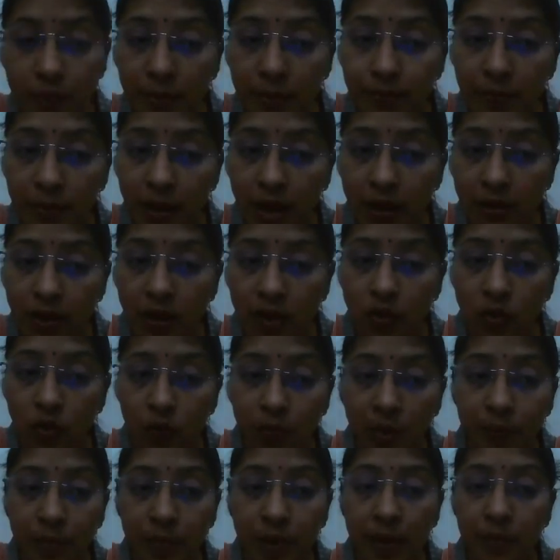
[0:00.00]
the implanted
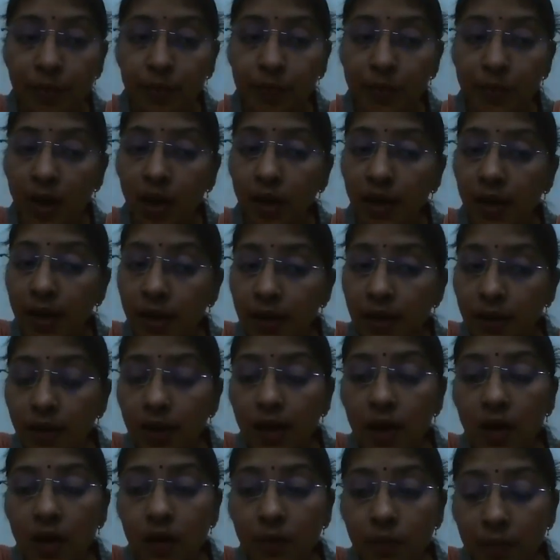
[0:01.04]
ovum, again
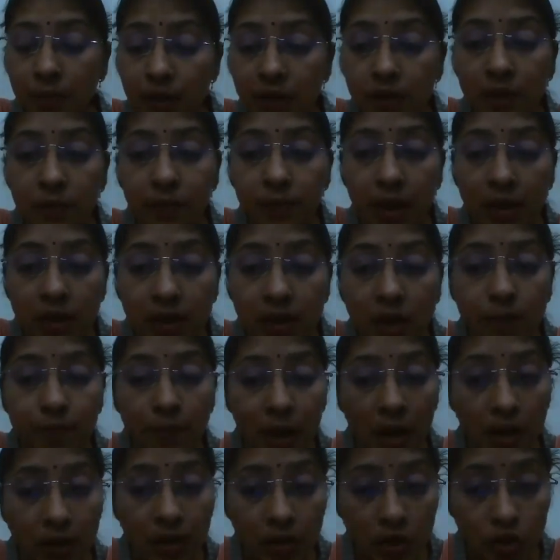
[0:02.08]
when the
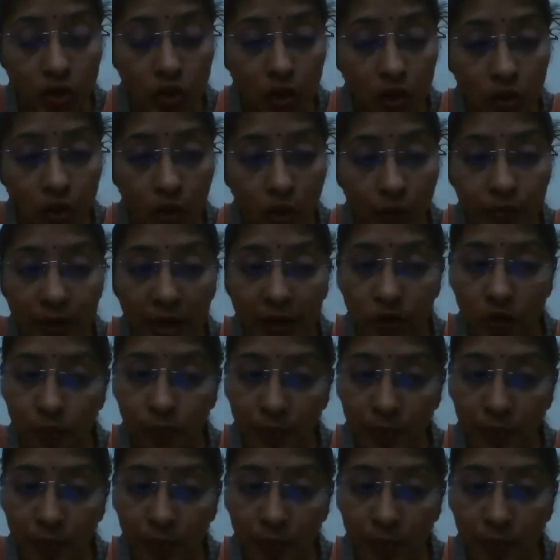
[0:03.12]
implantation of the